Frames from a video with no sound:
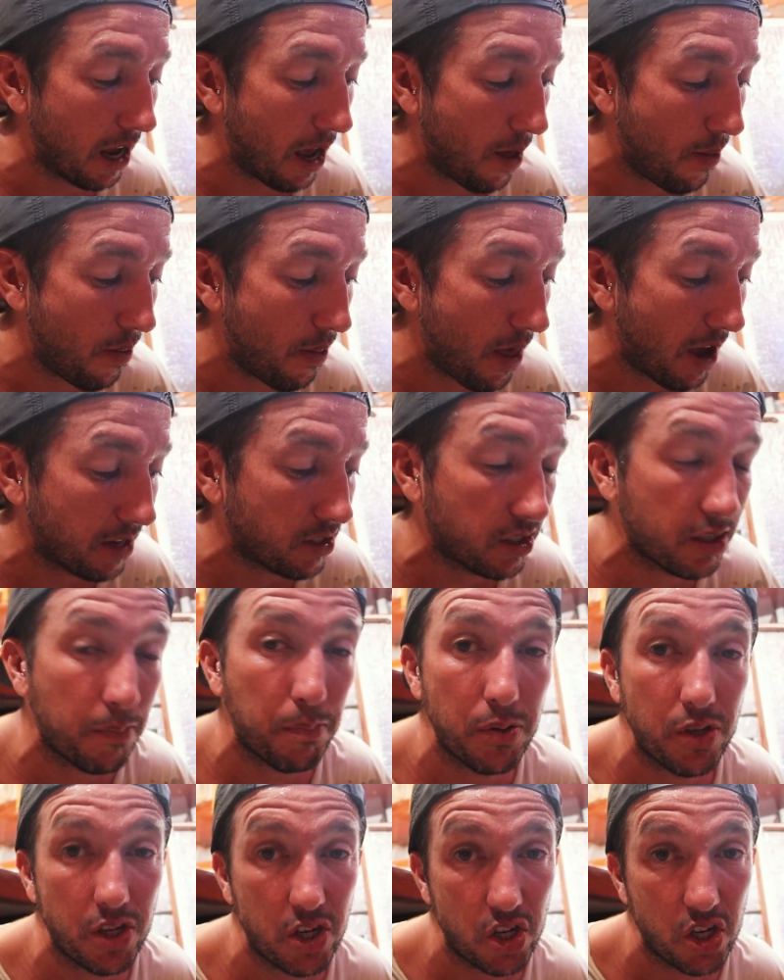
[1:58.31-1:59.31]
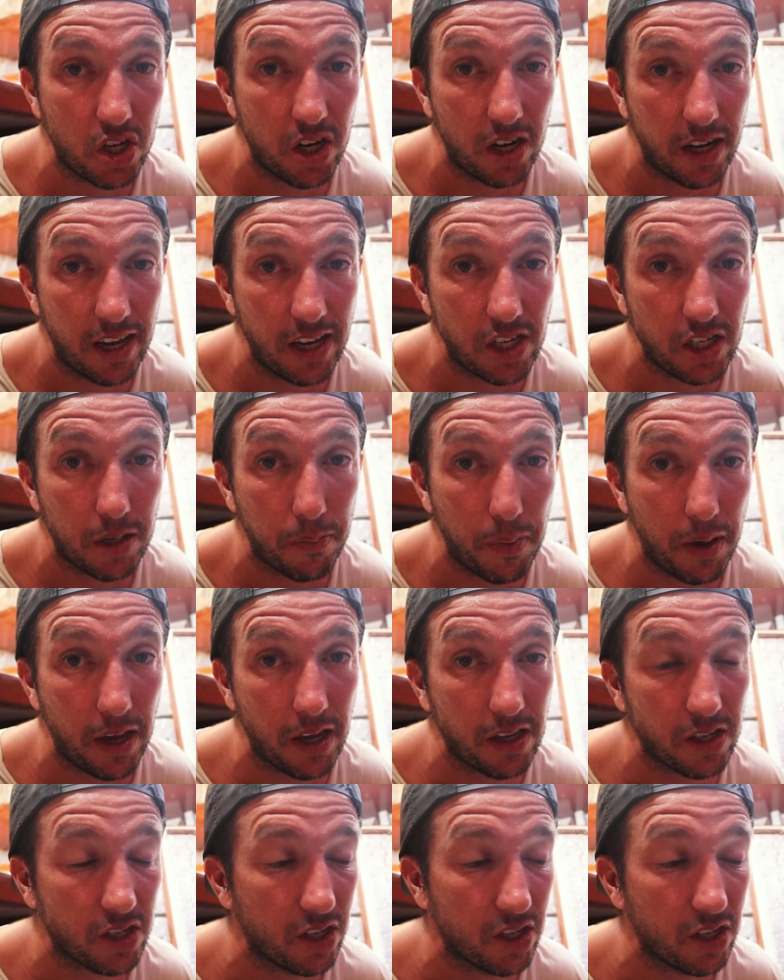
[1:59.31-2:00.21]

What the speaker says: and that's the position it needs to be in.